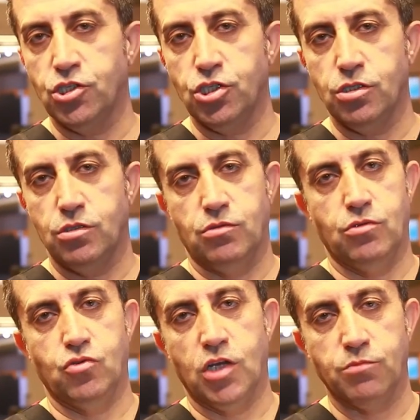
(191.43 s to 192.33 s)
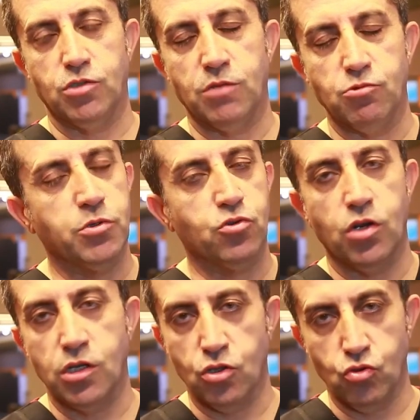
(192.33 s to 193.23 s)
Of course,
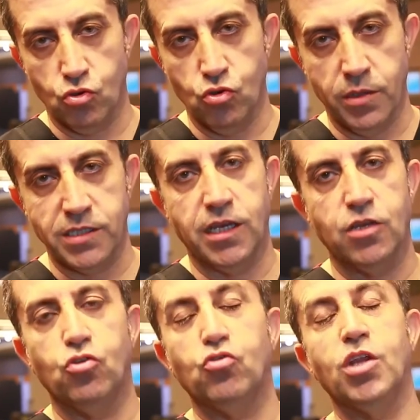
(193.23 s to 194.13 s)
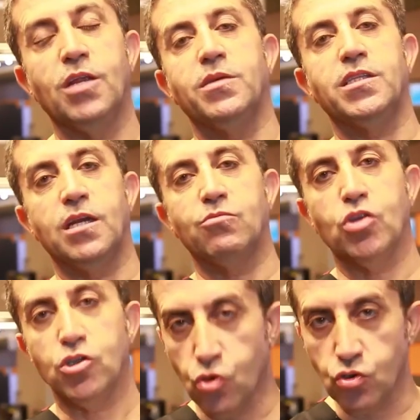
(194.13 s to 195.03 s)
only the outside part of the
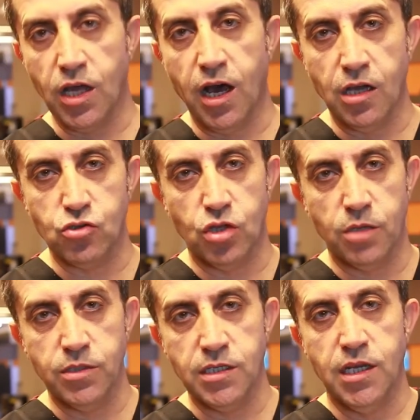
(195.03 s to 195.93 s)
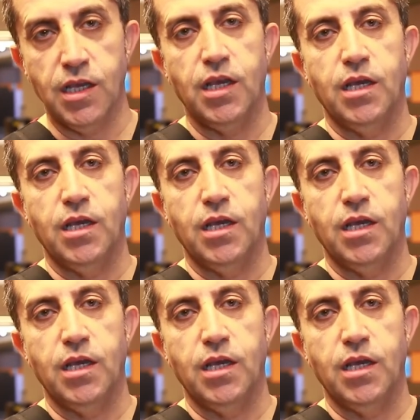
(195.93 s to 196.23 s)
transplanted hair falls.